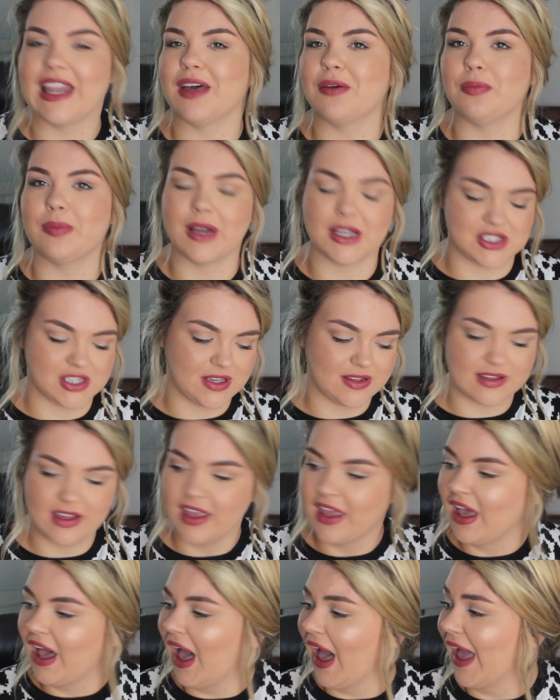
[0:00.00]
love brushes.
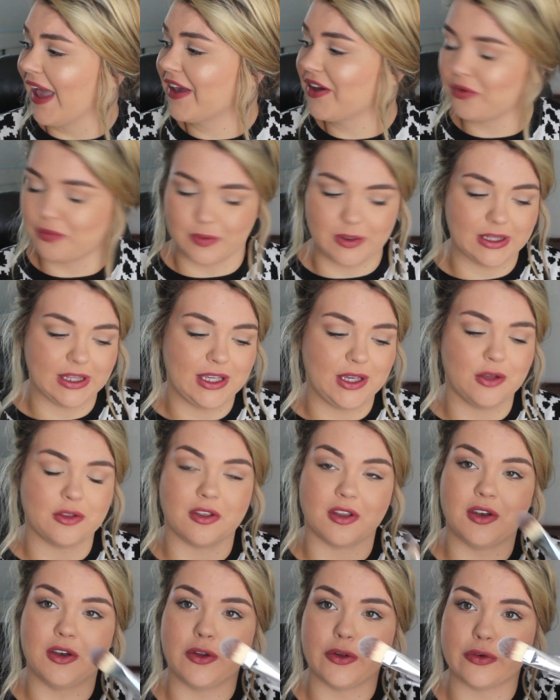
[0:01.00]
I could really use
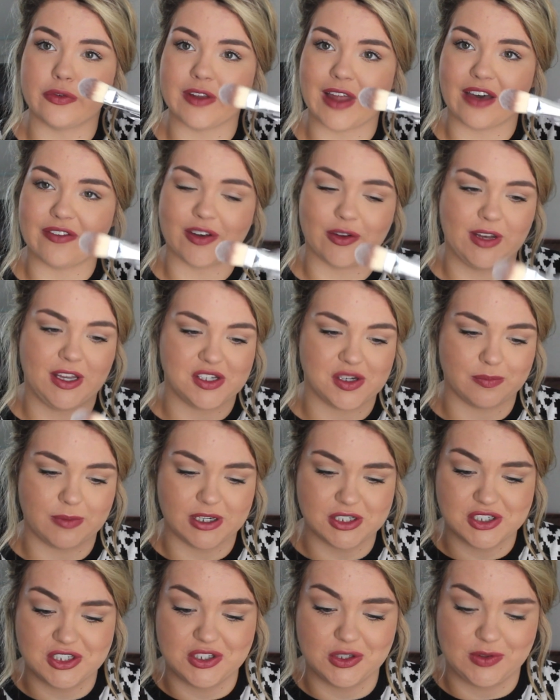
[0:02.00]
a new flat foundation
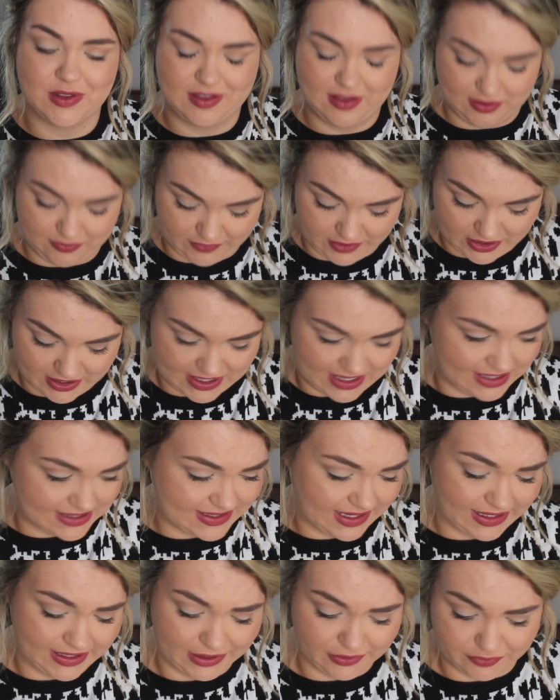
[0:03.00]
brush too. This is very
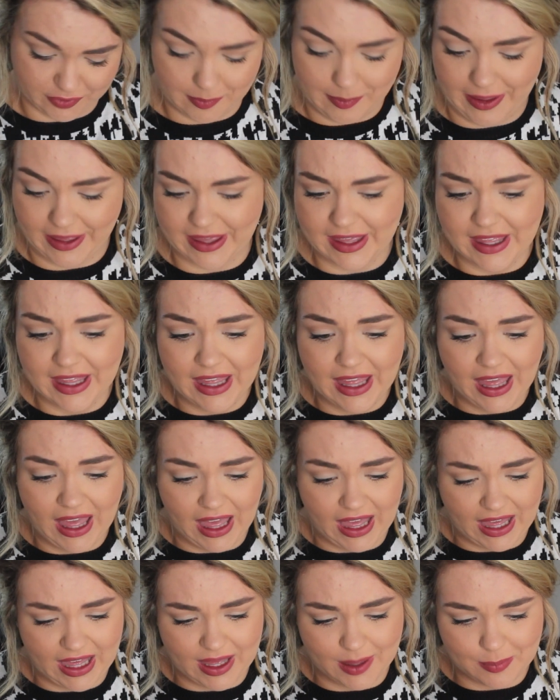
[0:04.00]
exciting for me.
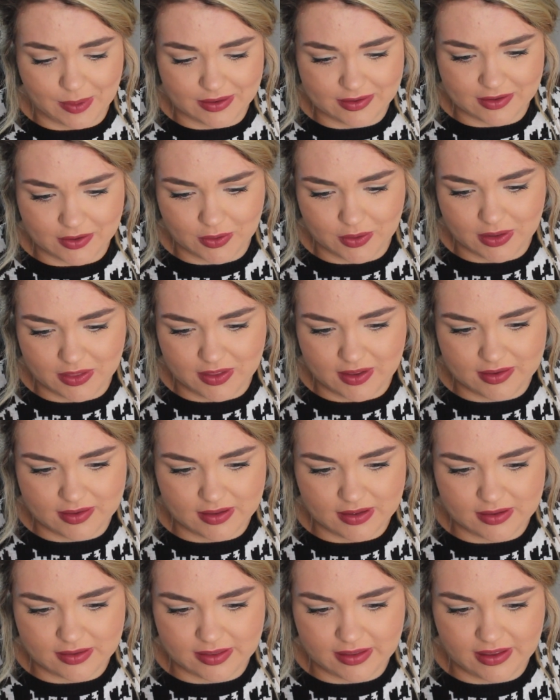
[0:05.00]
So
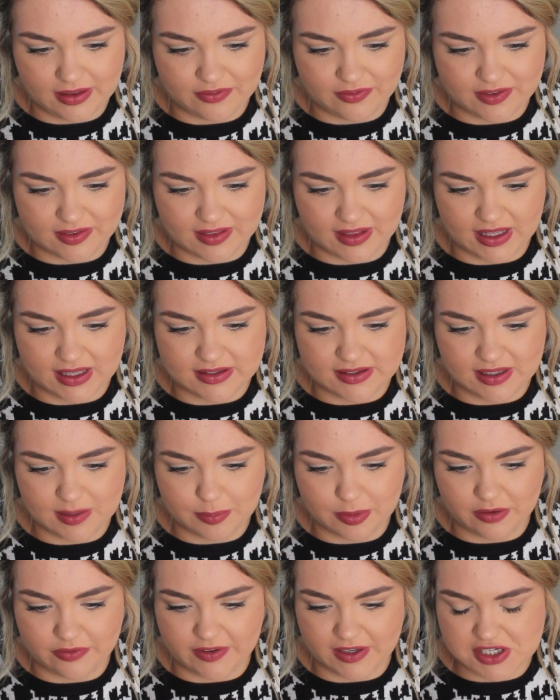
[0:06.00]
this is the Visanti
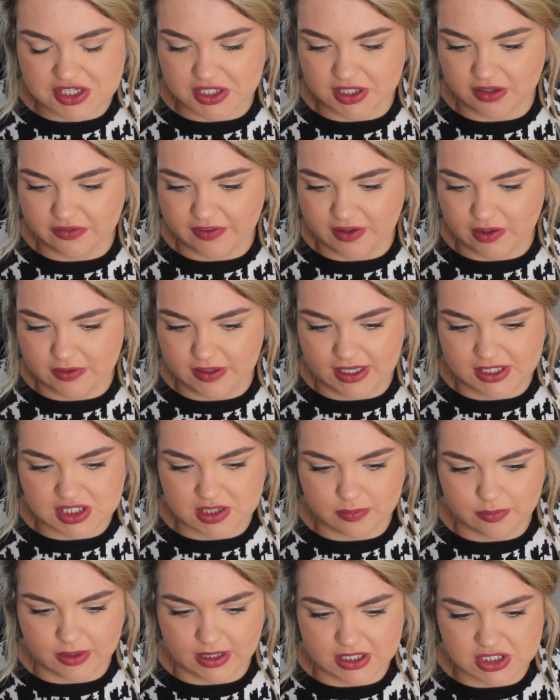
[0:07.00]
Professional
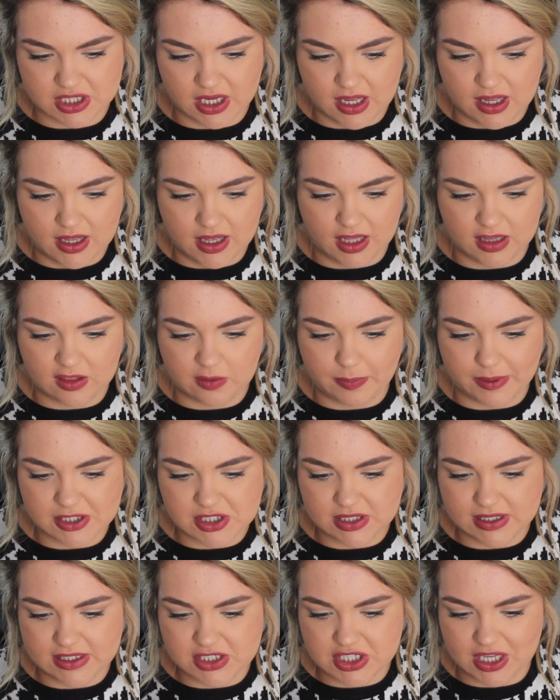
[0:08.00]
Foundation Brush. It's
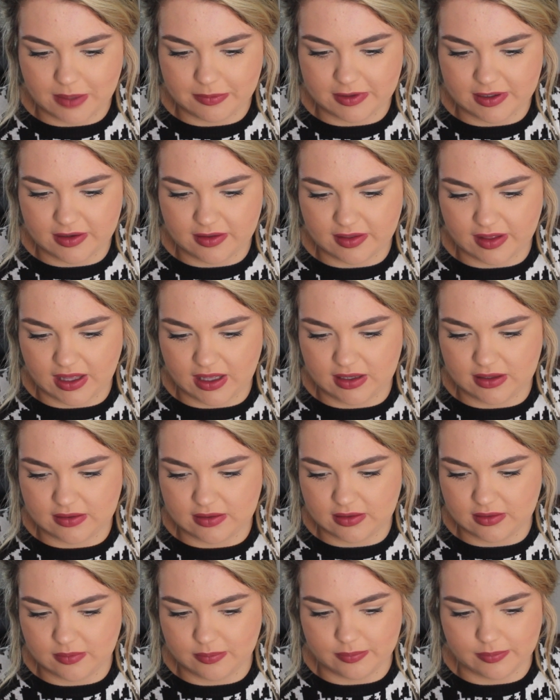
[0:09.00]
specially shaped and
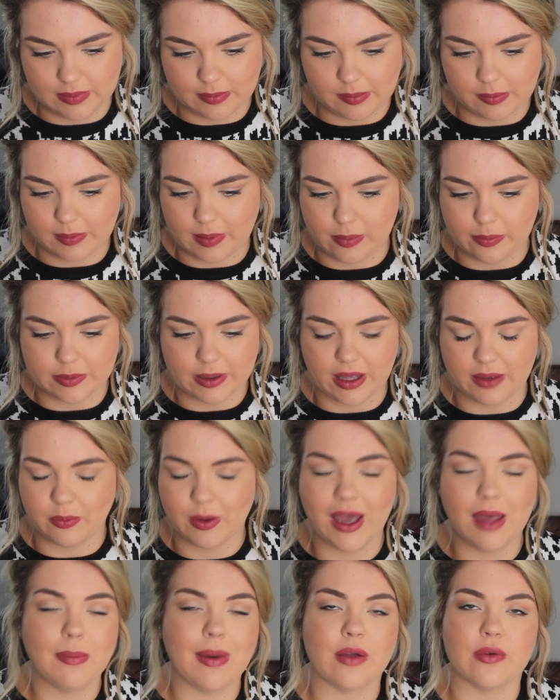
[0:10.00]
designed, blah, blah, blah, blah.
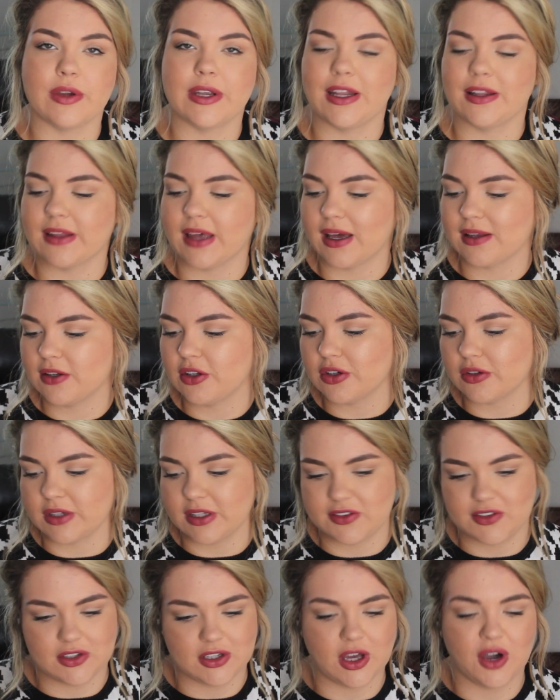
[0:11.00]
Why am I reading that? You don't
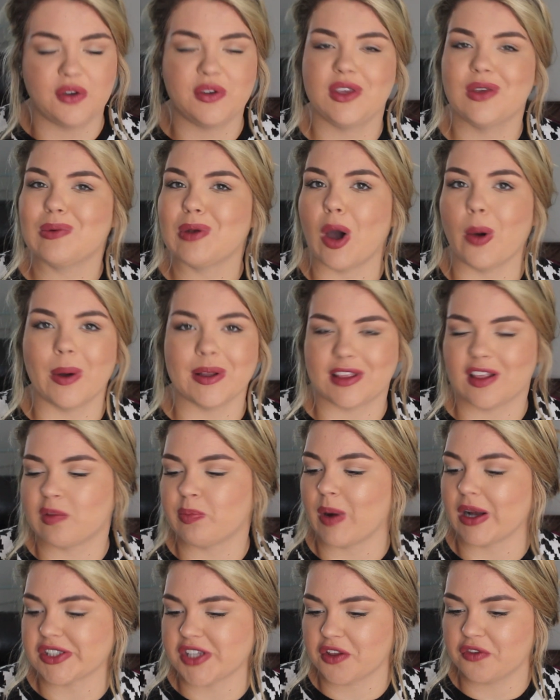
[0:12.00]
need to know. You know what this
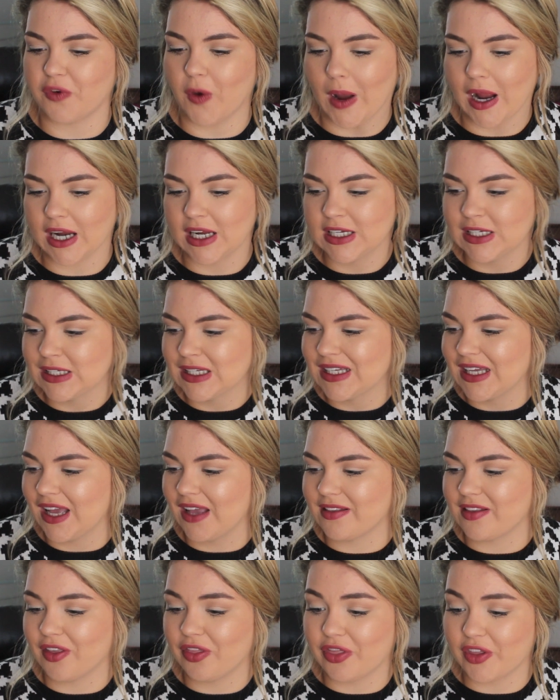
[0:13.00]
brush is for.
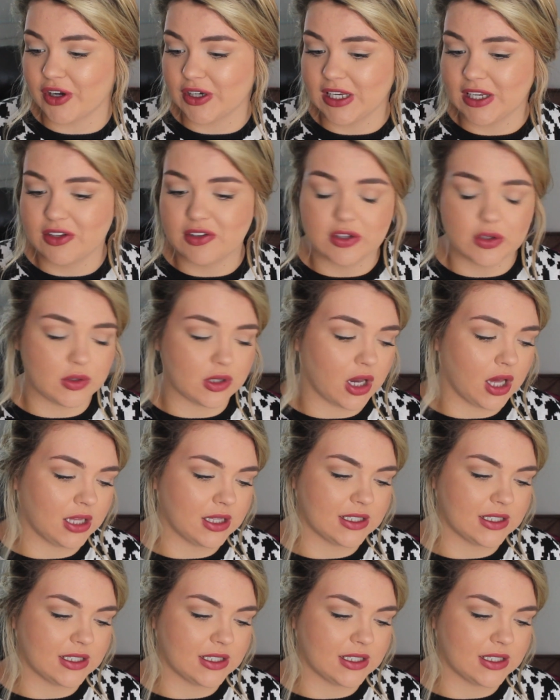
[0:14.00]
It's $32.